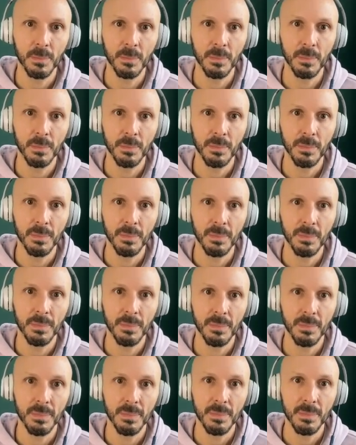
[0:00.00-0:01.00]

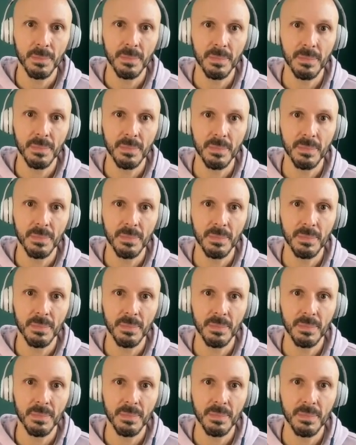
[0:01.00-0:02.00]

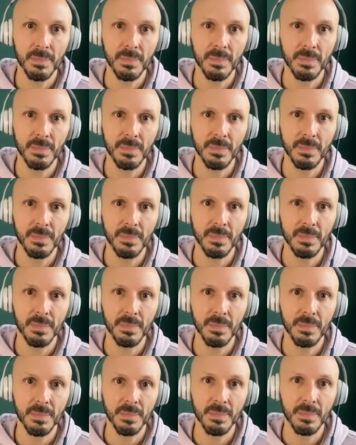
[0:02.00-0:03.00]

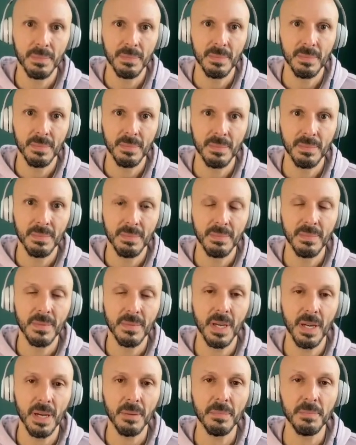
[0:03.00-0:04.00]

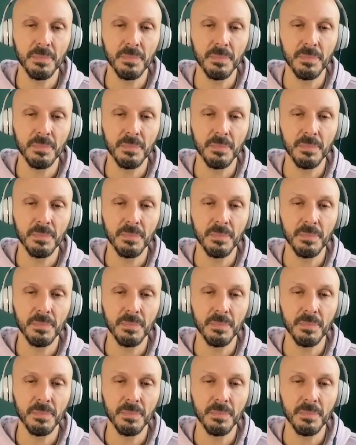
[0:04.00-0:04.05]
This person isn't speaking.